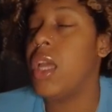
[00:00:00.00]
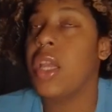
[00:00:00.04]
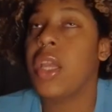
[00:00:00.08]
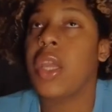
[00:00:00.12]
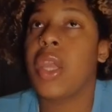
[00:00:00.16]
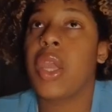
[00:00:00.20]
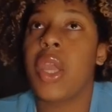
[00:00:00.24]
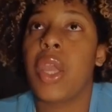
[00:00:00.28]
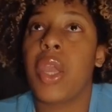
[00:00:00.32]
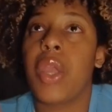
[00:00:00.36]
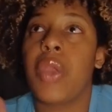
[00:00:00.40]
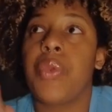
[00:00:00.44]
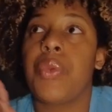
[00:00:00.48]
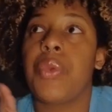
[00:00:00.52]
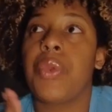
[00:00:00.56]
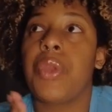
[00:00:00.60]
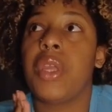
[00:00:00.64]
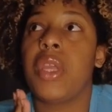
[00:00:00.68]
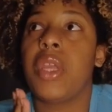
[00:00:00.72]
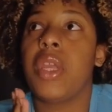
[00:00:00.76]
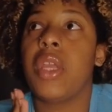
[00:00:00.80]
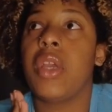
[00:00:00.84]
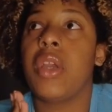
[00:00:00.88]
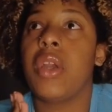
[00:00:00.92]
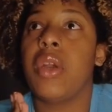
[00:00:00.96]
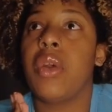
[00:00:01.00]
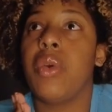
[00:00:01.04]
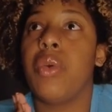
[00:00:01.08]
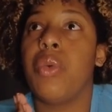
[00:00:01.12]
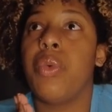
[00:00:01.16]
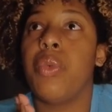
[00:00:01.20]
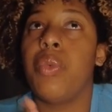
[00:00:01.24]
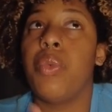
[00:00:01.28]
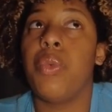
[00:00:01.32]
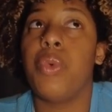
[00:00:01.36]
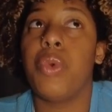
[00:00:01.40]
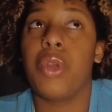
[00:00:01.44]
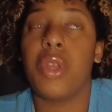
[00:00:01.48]
Carrie
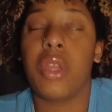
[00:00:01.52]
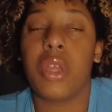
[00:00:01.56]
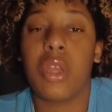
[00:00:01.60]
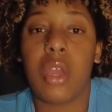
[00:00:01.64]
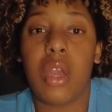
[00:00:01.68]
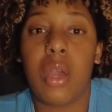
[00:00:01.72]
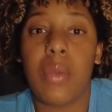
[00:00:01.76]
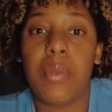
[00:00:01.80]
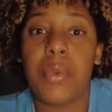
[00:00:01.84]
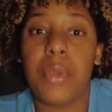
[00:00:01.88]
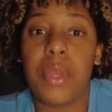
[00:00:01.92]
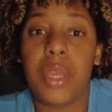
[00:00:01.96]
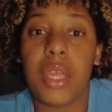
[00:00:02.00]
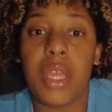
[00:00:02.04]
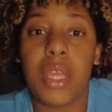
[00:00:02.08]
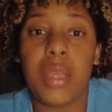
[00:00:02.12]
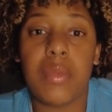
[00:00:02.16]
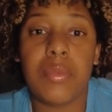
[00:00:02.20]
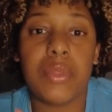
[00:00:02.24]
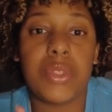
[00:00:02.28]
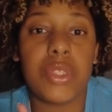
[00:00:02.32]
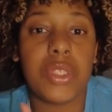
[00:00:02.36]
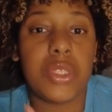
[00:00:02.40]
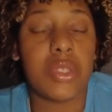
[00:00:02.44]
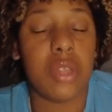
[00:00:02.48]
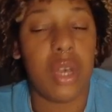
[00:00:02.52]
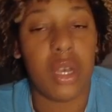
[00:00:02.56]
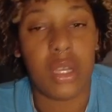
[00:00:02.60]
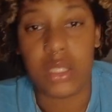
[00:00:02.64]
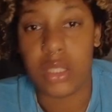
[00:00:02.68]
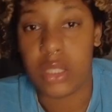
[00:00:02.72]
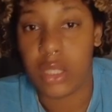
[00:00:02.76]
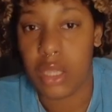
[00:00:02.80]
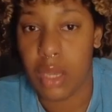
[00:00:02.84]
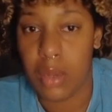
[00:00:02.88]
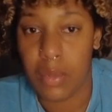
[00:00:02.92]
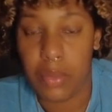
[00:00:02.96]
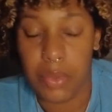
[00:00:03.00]
won a couple games, she
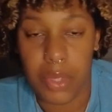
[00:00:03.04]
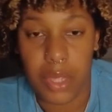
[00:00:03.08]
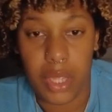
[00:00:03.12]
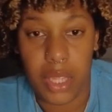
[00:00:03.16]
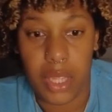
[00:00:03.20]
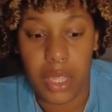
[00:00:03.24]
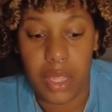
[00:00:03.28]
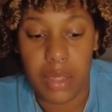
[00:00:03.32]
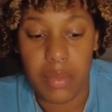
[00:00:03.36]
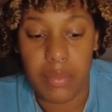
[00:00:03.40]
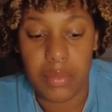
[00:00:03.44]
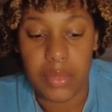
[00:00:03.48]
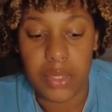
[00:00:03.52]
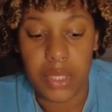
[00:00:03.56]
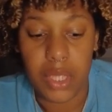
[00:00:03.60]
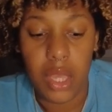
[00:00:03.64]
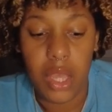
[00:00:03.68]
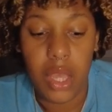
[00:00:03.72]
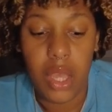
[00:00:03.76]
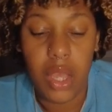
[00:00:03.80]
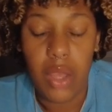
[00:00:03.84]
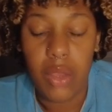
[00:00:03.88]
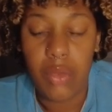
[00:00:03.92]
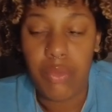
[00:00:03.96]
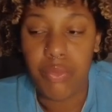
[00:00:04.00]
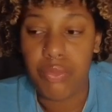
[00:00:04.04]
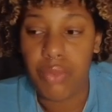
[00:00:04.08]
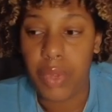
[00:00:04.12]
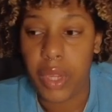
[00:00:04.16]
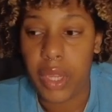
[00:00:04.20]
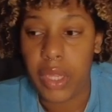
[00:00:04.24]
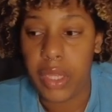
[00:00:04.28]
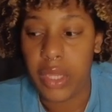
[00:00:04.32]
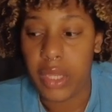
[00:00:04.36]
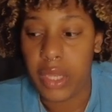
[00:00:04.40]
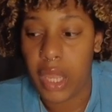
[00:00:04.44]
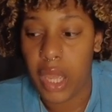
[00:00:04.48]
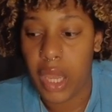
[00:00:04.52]
lost a couple games.
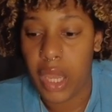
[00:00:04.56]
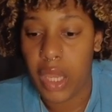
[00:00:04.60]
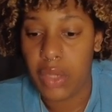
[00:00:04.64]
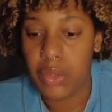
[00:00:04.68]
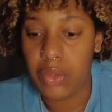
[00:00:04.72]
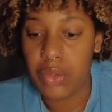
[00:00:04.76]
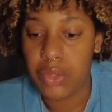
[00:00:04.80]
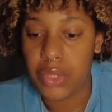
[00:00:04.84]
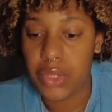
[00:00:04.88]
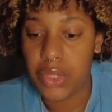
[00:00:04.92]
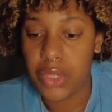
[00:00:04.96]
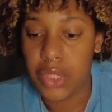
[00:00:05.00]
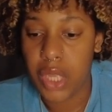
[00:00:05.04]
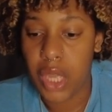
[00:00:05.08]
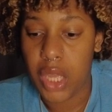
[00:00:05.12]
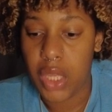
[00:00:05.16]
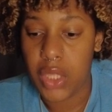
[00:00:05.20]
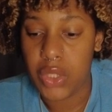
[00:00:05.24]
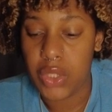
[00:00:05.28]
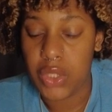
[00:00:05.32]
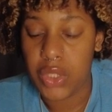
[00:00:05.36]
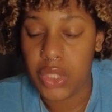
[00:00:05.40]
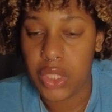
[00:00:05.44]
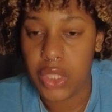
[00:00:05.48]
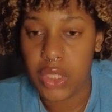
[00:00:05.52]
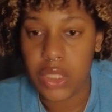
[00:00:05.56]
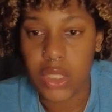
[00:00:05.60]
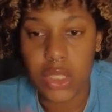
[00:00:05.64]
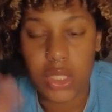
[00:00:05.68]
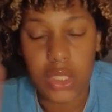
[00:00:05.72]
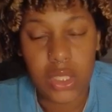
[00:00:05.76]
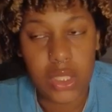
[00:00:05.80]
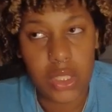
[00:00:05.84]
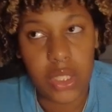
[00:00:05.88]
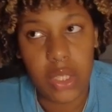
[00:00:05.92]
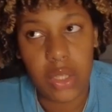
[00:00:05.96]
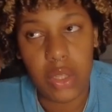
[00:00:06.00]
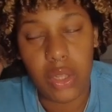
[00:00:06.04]
Right now she had
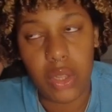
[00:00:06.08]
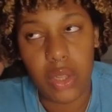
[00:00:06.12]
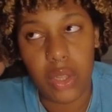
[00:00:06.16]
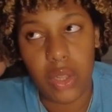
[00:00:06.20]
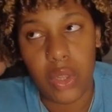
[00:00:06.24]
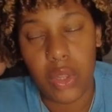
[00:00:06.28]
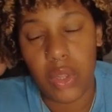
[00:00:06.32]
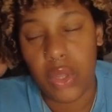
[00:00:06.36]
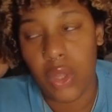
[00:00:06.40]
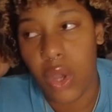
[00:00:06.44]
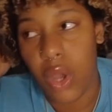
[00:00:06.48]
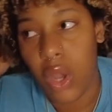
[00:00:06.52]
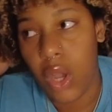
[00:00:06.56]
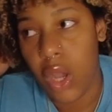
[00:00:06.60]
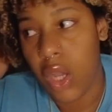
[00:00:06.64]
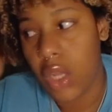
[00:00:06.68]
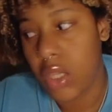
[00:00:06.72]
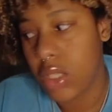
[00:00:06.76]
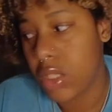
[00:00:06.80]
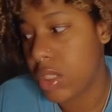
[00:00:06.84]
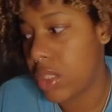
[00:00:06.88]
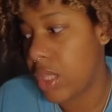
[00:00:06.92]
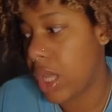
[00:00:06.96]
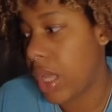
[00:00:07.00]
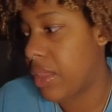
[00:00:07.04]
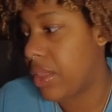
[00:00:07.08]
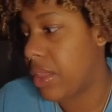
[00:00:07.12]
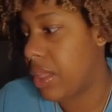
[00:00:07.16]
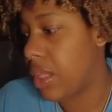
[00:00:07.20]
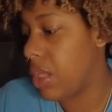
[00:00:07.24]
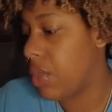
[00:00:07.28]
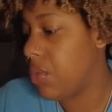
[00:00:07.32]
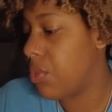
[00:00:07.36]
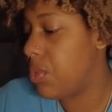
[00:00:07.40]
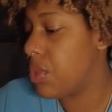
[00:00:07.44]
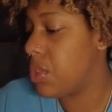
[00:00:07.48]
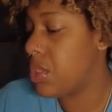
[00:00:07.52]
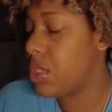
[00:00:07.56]
just lost, I think
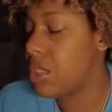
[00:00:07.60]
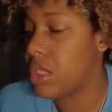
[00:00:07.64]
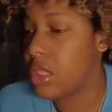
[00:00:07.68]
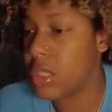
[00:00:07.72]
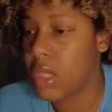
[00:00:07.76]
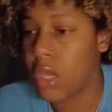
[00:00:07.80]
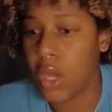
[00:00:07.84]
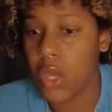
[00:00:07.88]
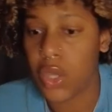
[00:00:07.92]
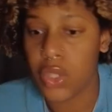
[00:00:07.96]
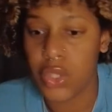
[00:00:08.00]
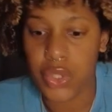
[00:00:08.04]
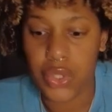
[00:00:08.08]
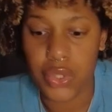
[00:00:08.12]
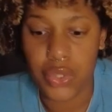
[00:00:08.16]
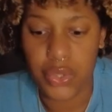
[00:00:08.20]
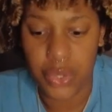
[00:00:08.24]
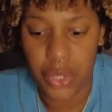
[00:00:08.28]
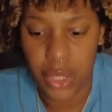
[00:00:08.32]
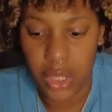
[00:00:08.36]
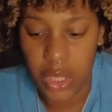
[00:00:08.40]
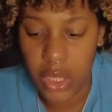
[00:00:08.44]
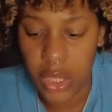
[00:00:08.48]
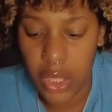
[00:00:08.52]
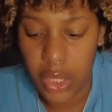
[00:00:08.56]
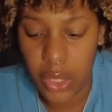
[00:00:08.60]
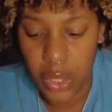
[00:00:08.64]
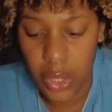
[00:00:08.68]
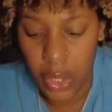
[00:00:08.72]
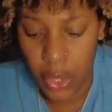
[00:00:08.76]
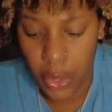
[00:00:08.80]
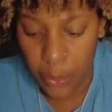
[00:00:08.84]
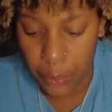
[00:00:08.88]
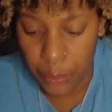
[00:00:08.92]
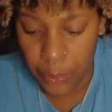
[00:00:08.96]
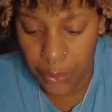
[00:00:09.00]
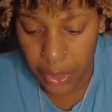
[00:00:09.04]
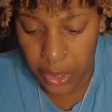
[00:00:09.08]
it was the Australian
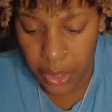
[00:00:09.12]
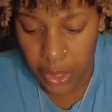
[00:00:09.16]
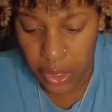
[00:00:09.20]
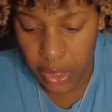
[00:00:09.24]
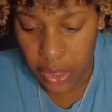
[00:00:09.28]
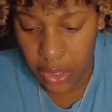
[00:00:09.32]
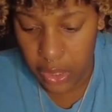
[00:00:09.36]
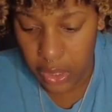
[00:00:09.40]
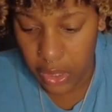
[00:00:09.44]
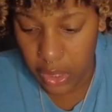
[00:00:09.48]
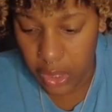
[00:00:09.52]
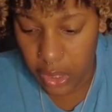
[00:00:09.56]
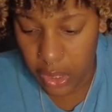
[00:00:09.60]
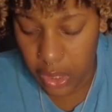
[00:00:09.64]
Open,